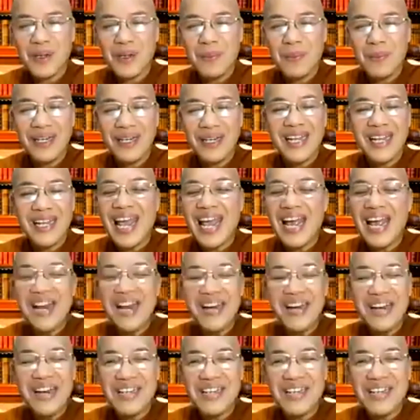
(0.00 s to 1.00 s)
spend so
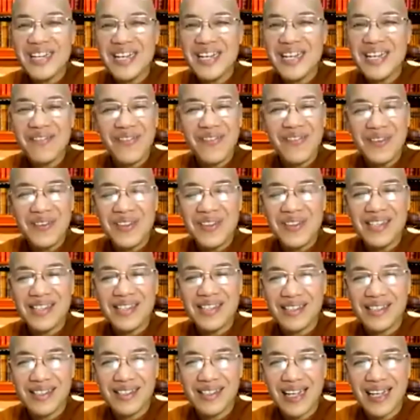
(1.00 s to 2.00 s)
much energy
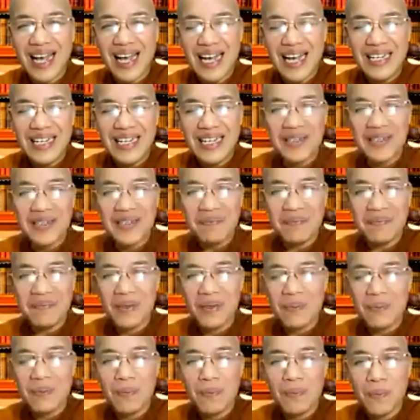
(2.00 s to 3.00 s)
for this kind of
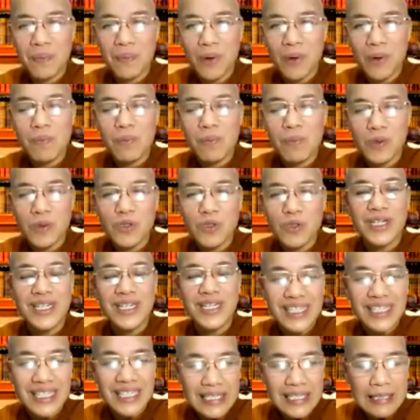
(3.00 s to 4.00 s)
uh, proper
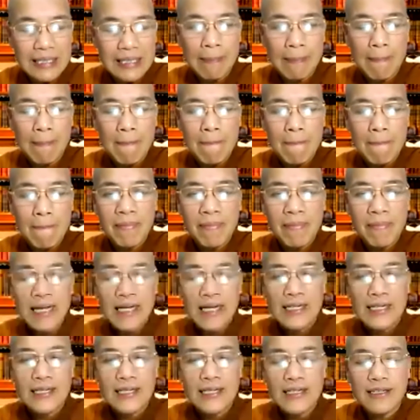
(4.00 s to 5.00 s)
straightening
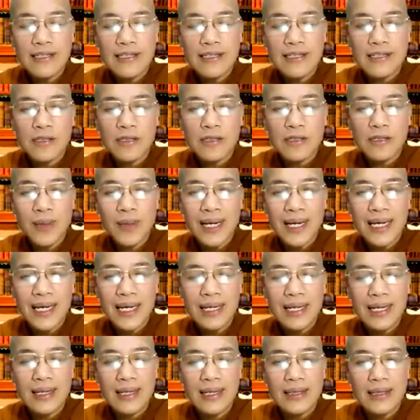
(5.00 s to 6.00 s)
that is
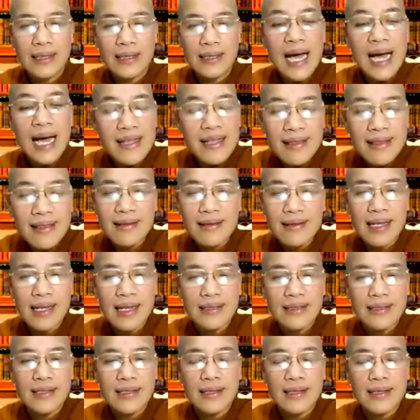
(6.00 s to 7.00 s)
why uh, I think
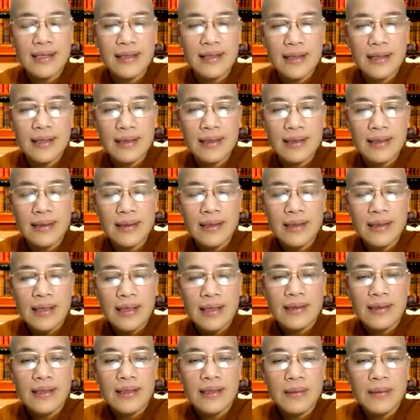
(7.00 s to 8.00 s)
that the, the,
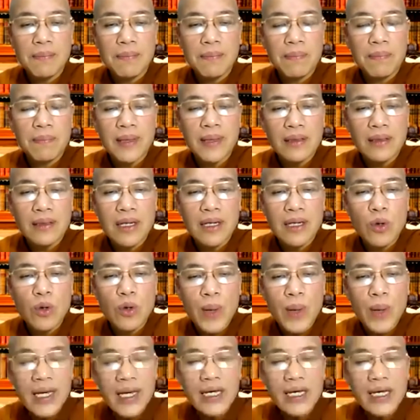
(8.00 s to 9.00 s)
the, the
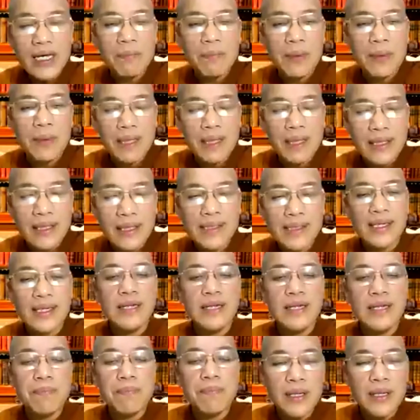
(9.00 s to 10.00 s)
way of practice
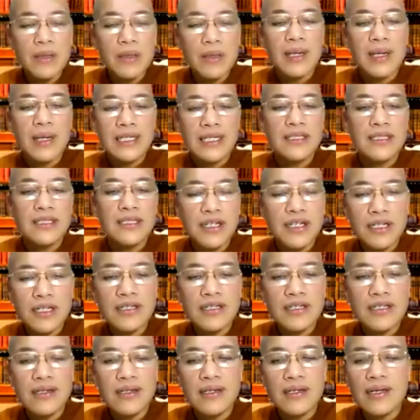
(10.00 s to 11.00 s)
in Pure Land
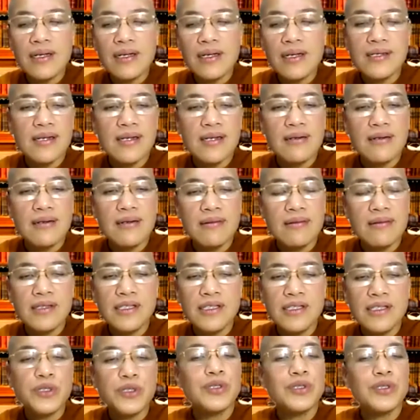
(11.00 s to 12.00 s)
tradition doesn't
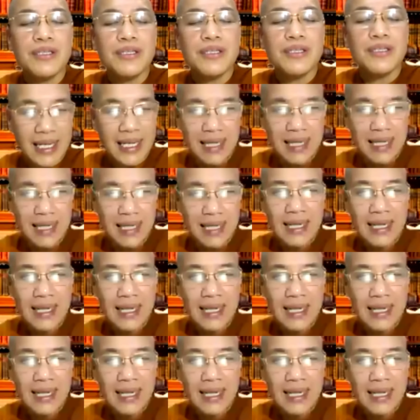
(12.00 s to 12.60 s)
suit me.